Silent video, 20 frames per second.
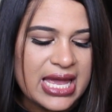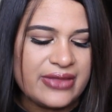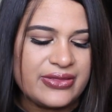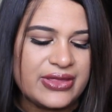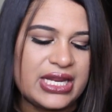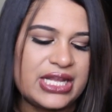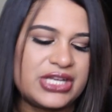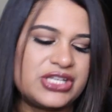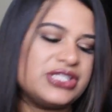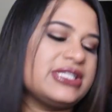And
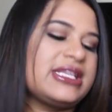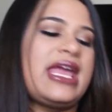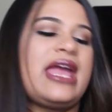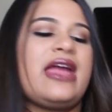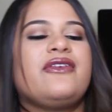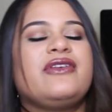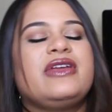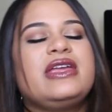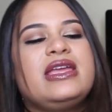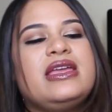then I just
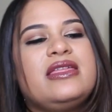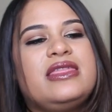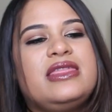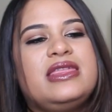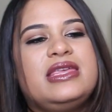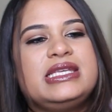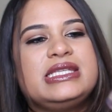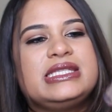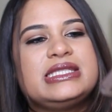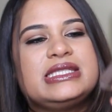carry
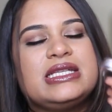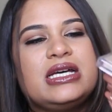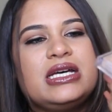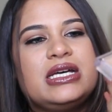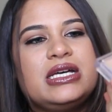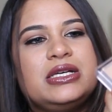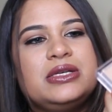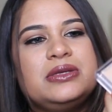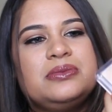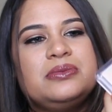this
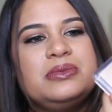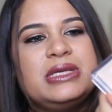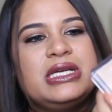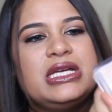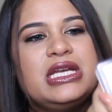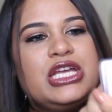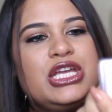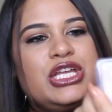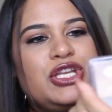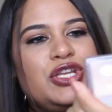
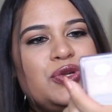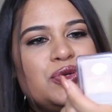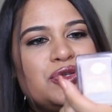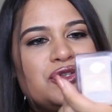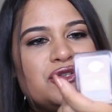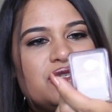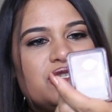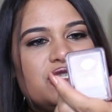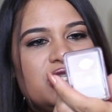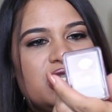
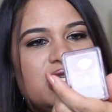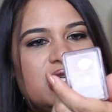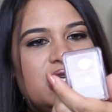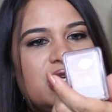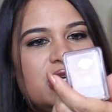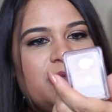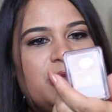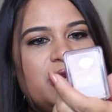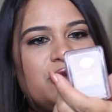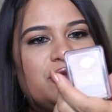
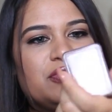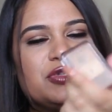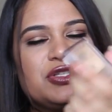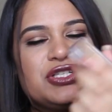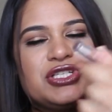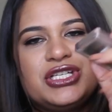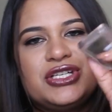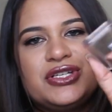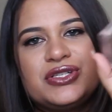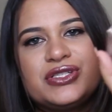Neutrogena Mineral
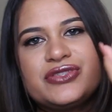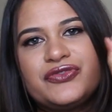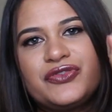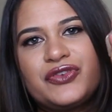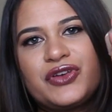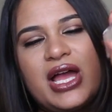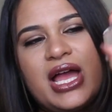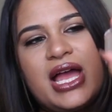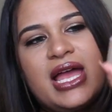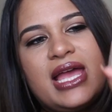Shears
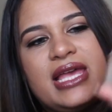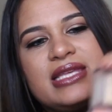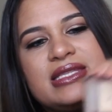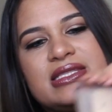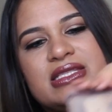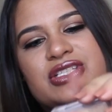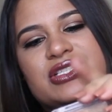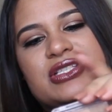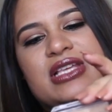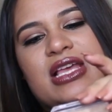for
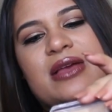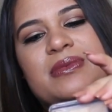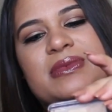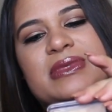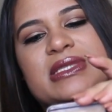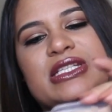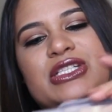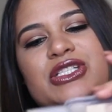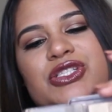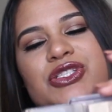eyes. It just
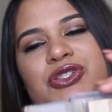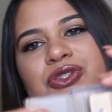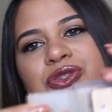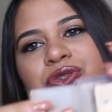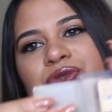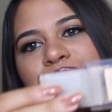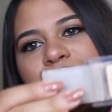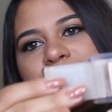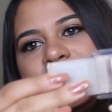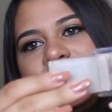comes in
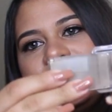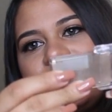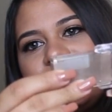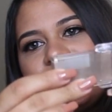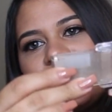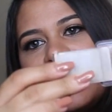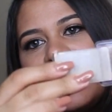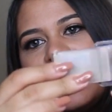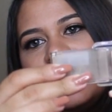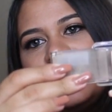2
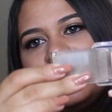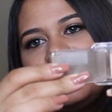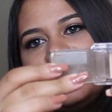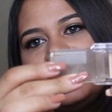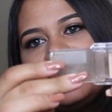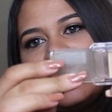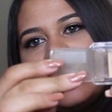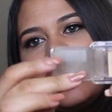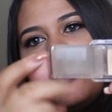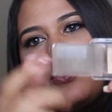different
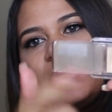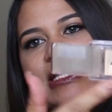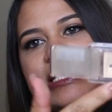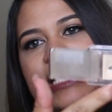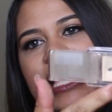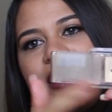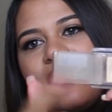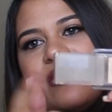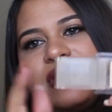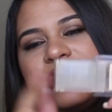colors. And I always
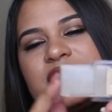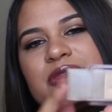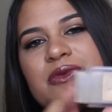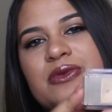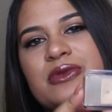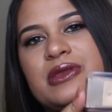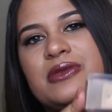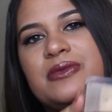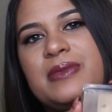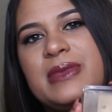carry this
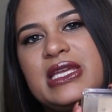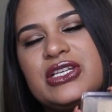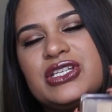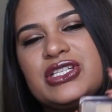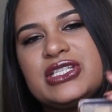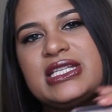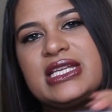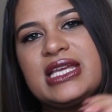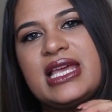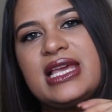with me
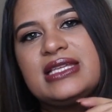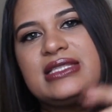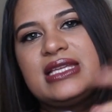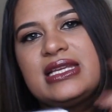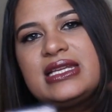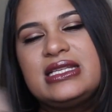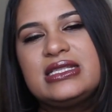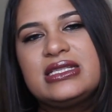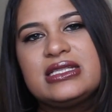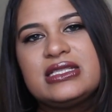just in case
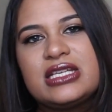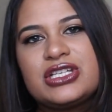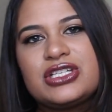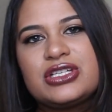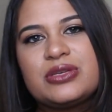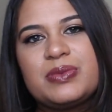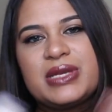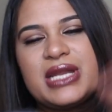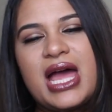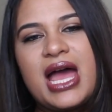I need to
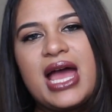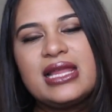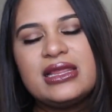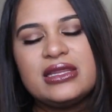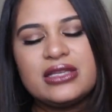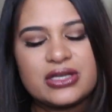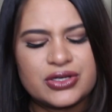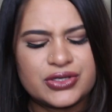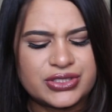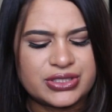touch up an eye
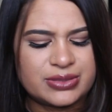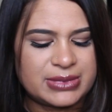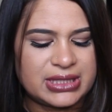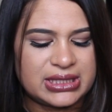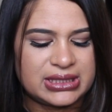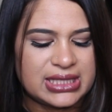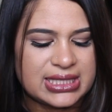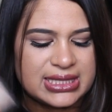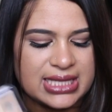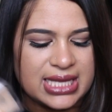look or
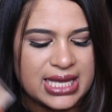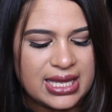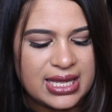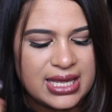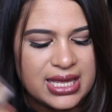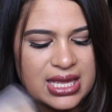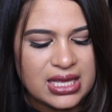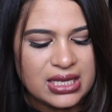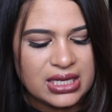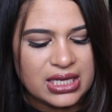something like that.
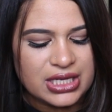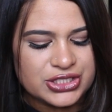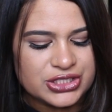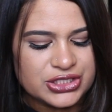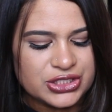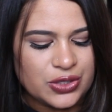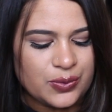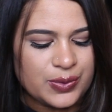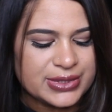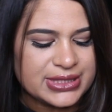I
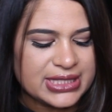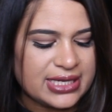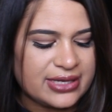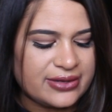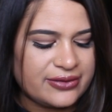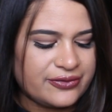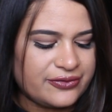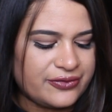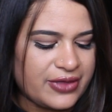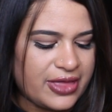just always
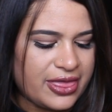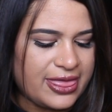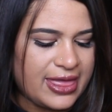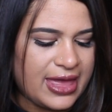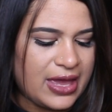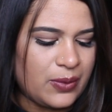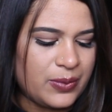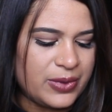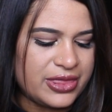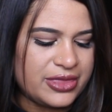have
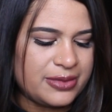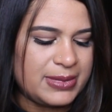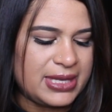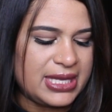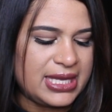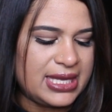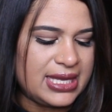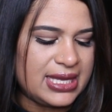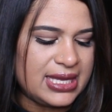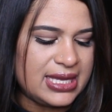that with
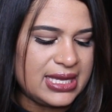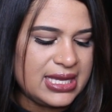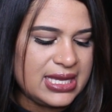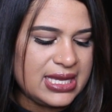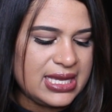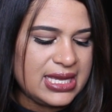me.